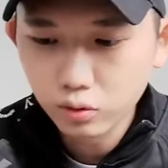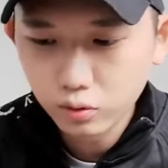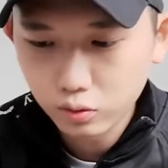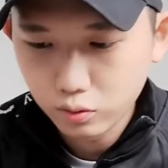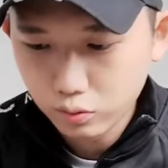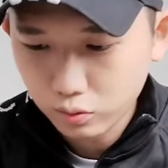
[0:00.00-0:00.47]

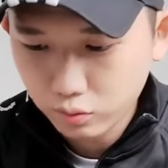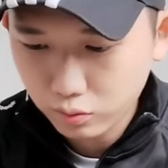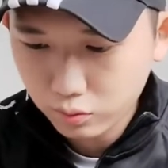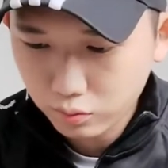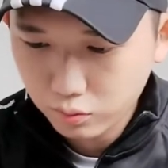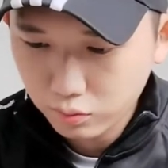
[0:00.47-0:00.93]

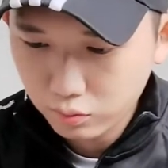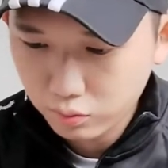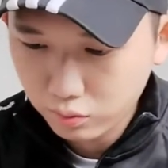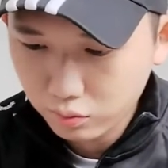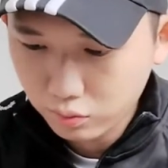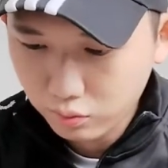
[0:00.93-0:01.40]

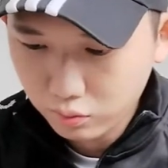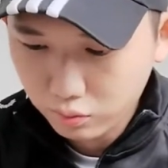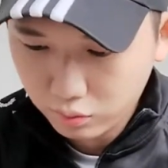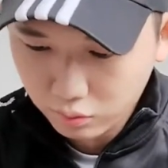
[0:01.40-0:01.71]
[no speech]